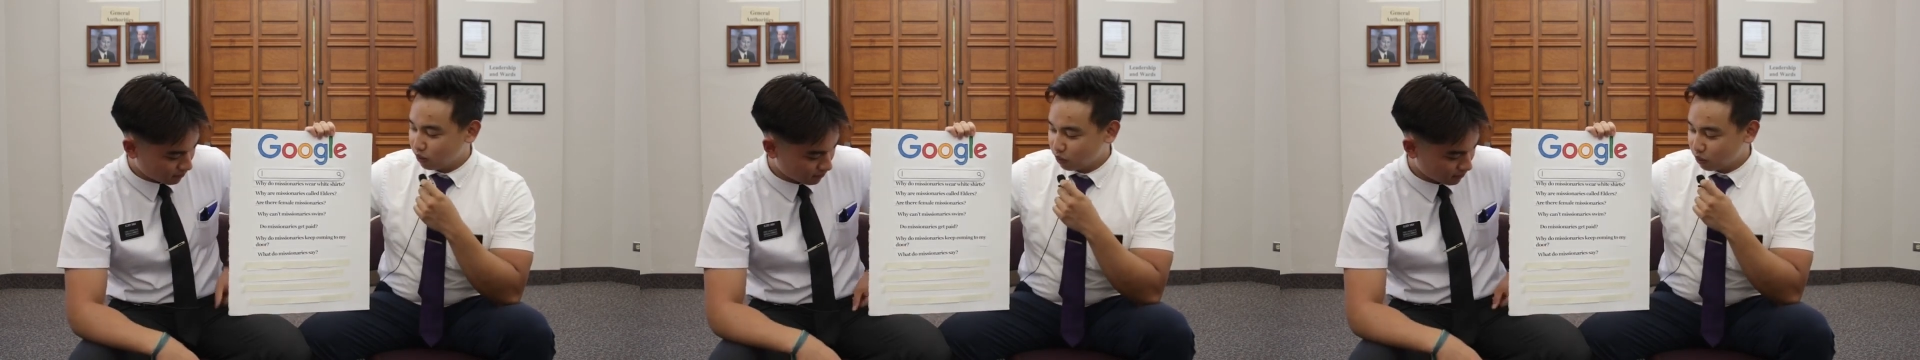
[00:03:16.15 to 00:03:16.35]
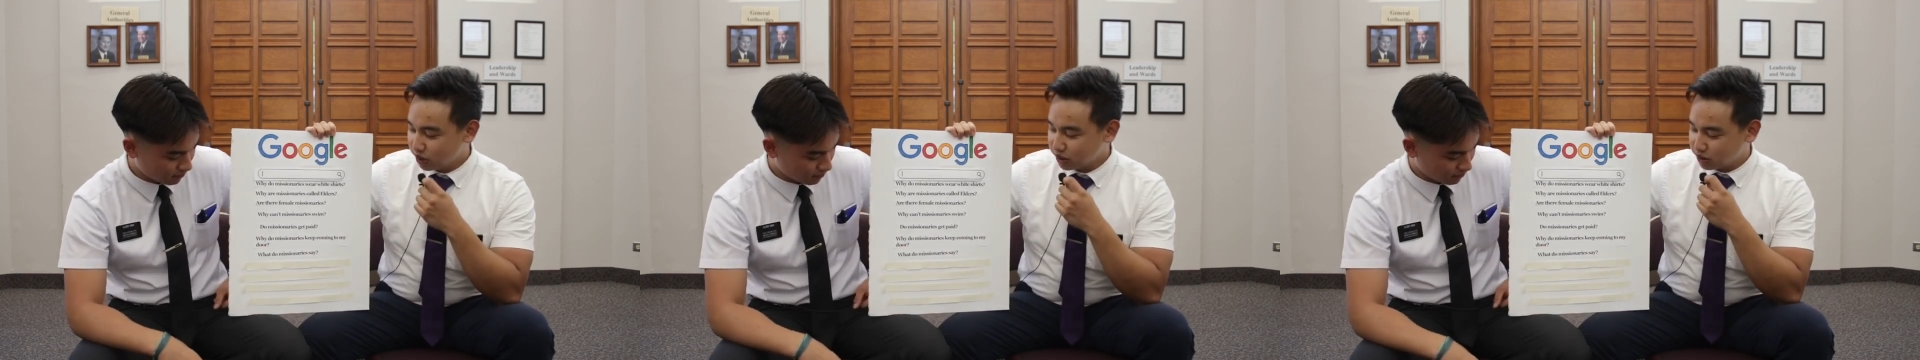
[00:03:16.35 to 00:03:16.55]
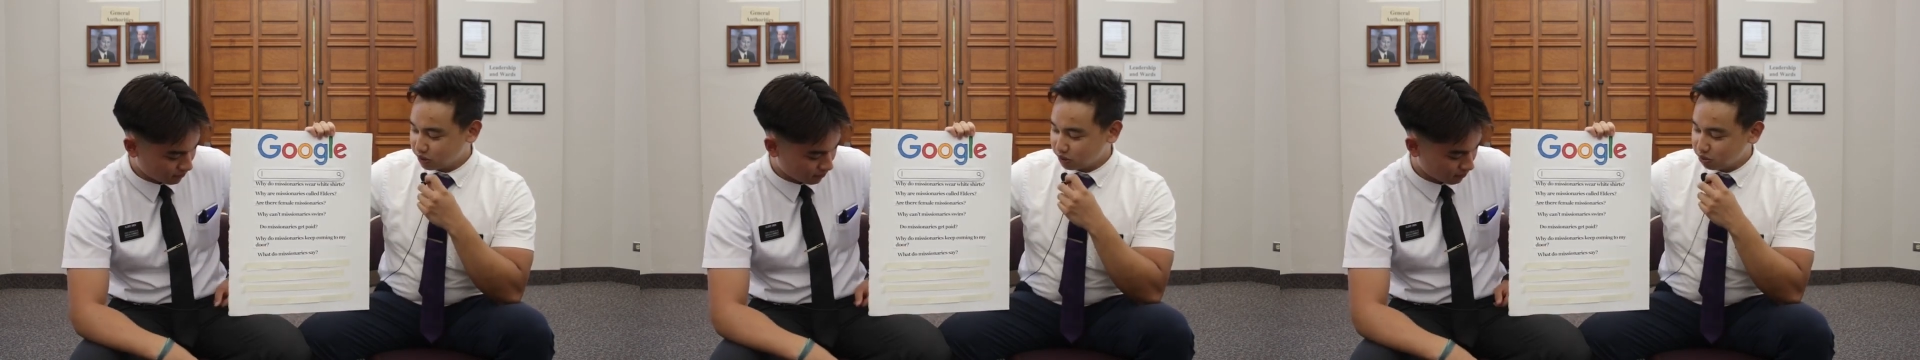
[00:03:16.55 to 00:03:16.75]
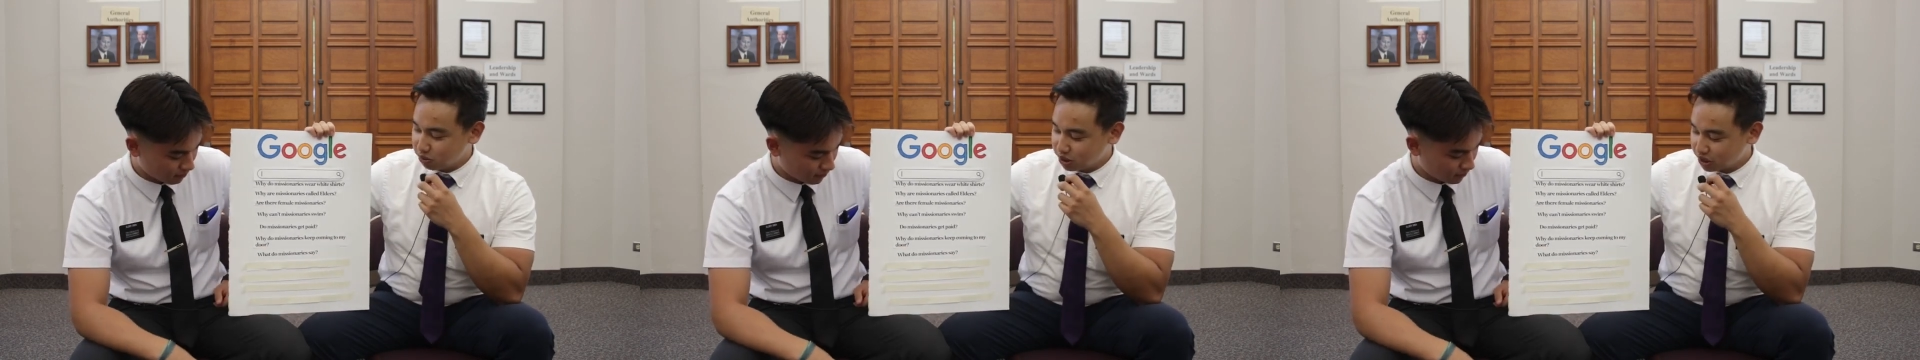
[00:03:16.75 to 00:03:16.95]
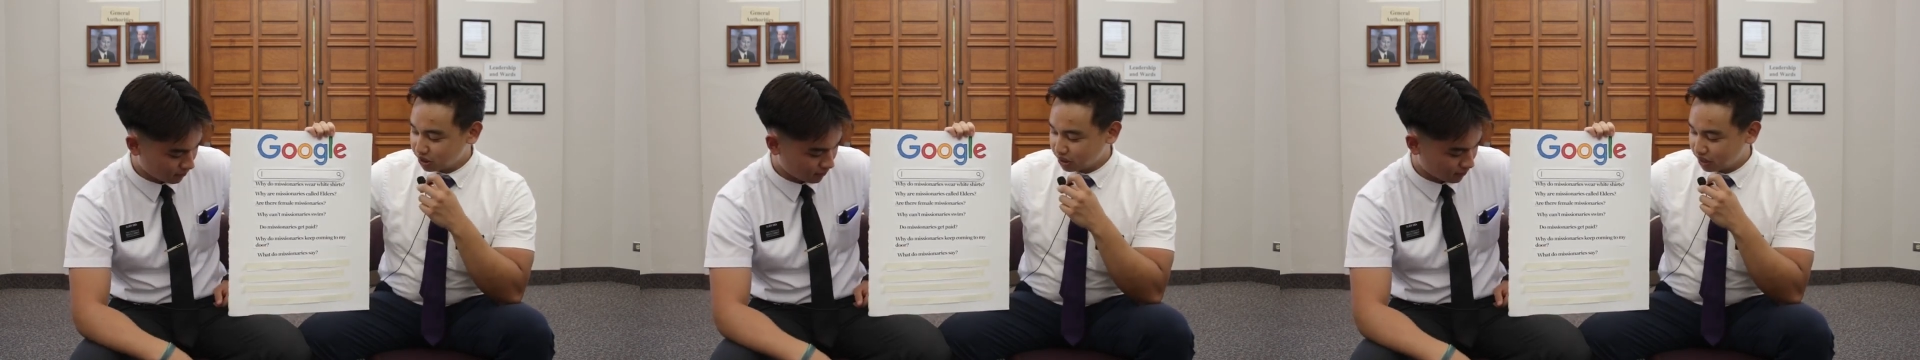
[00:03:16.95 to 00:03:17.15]
Speaker 1: What do
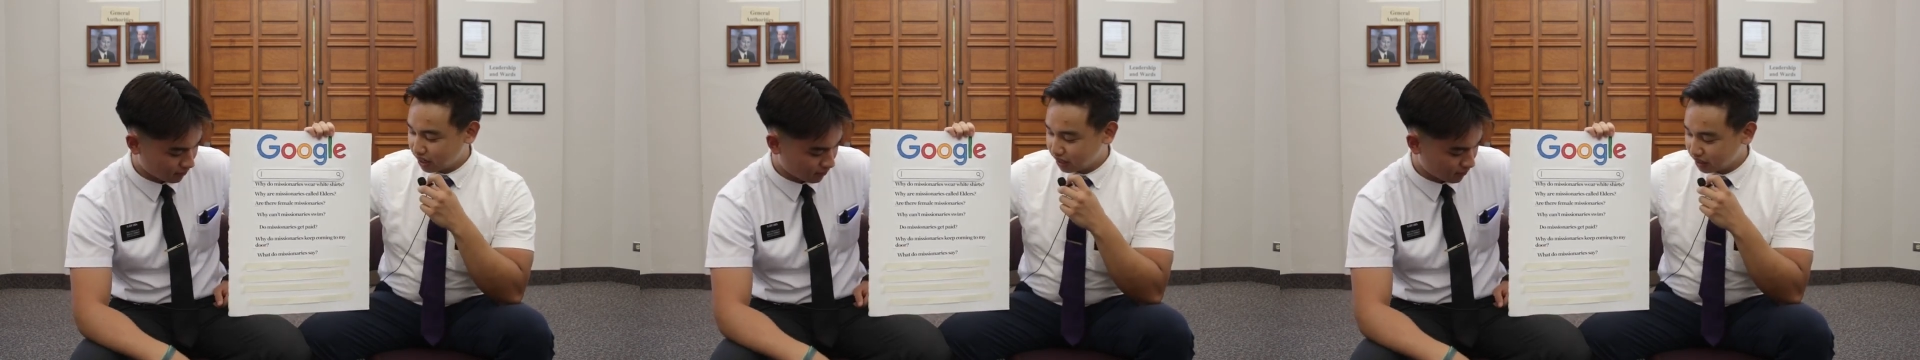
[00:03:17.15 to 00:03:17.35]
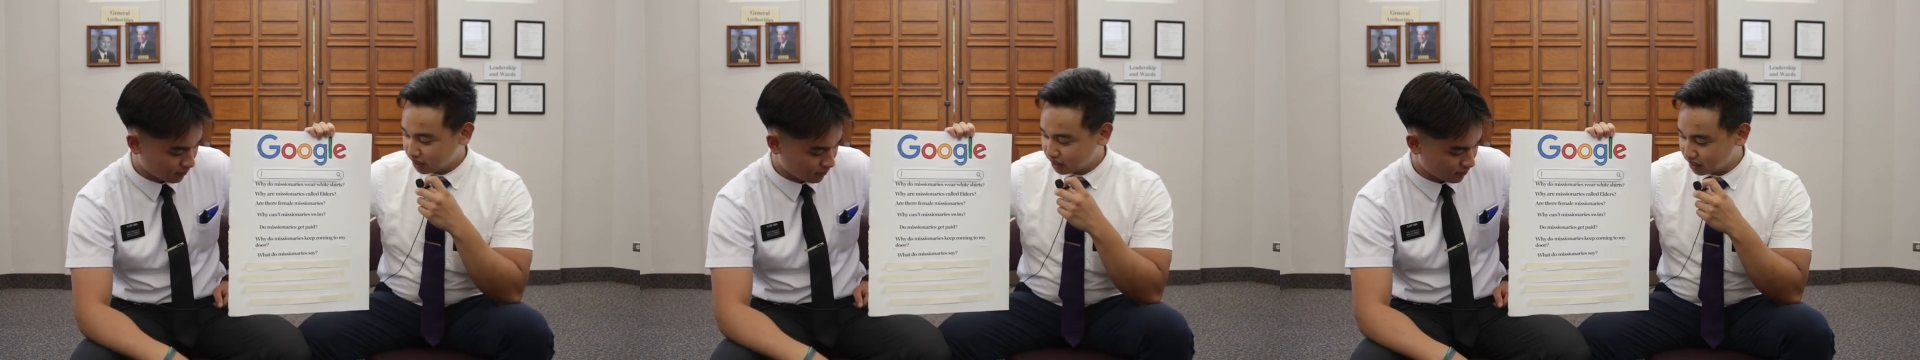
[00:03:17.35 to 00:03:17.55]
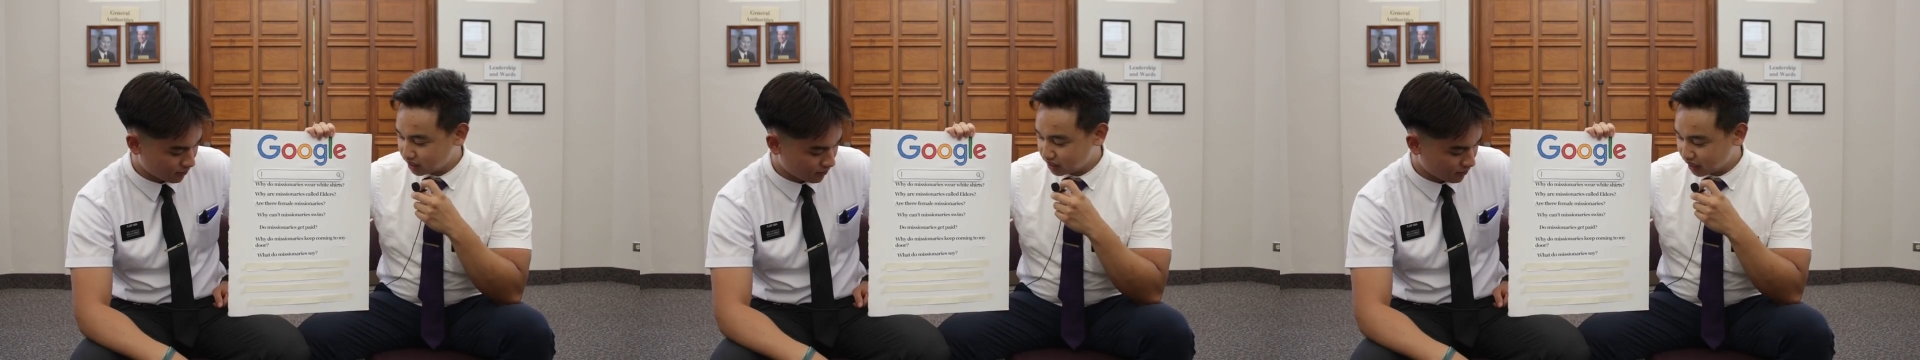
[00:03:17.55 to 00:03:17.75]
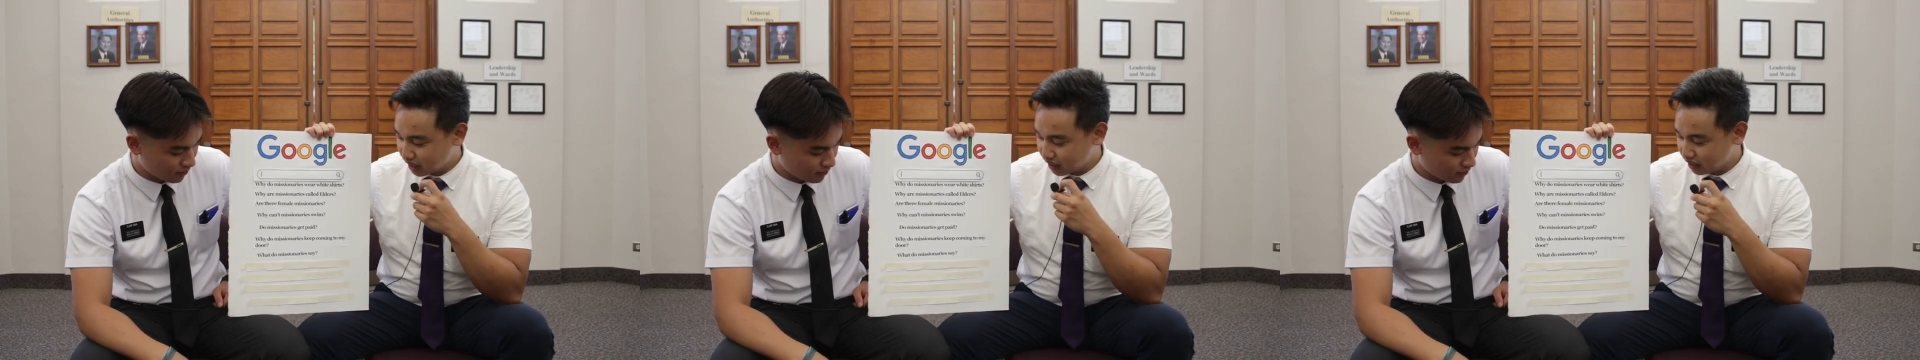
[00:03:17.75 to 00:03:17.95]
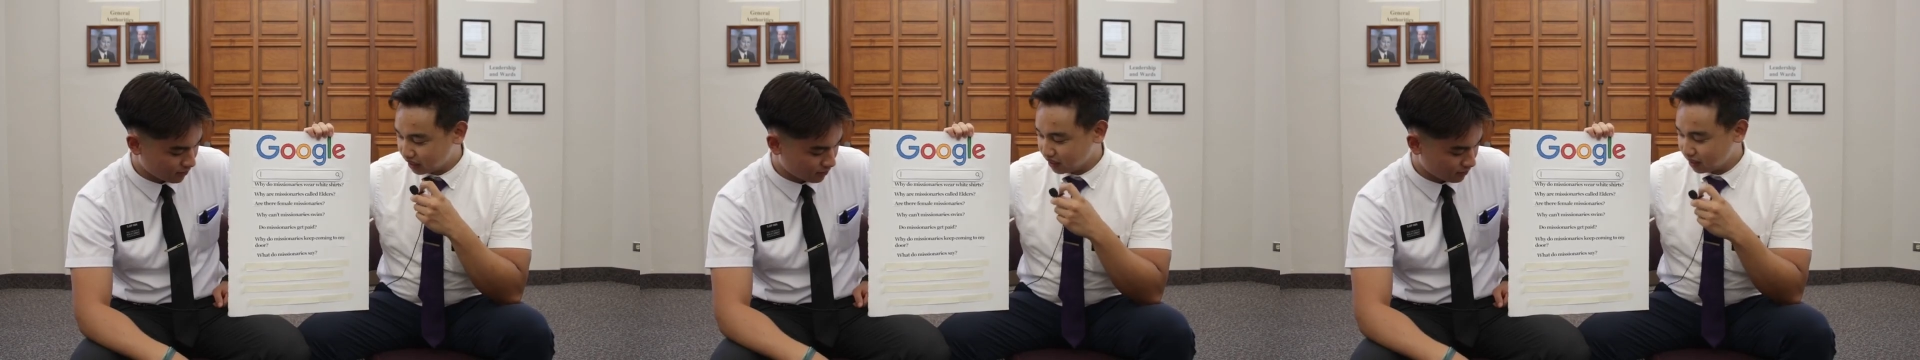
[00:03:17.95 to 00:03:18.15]
missionaries
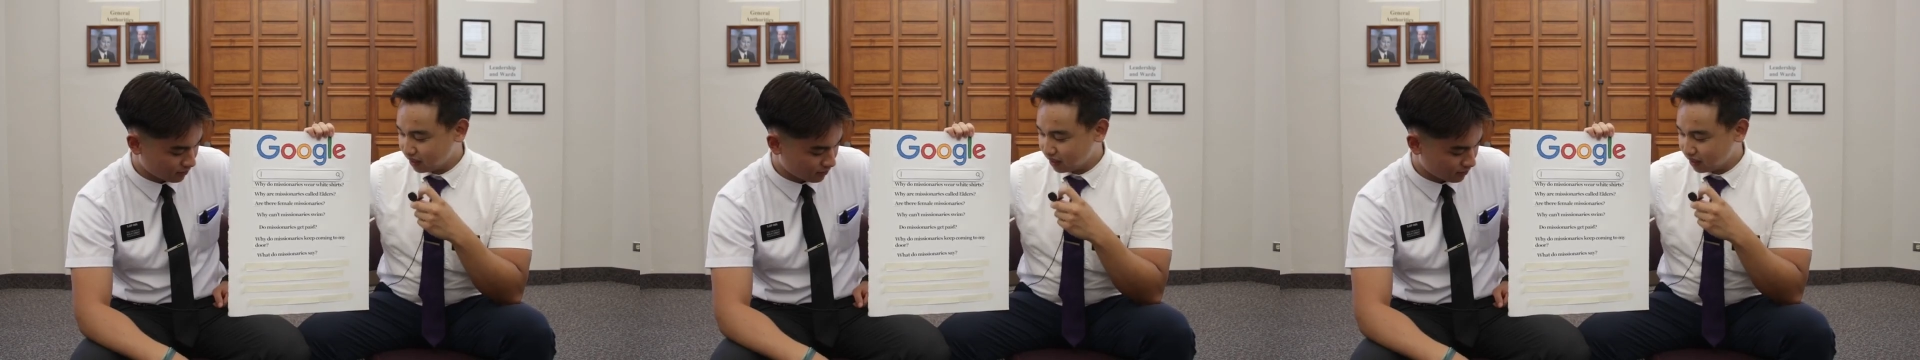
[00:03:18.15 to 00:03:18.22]
say?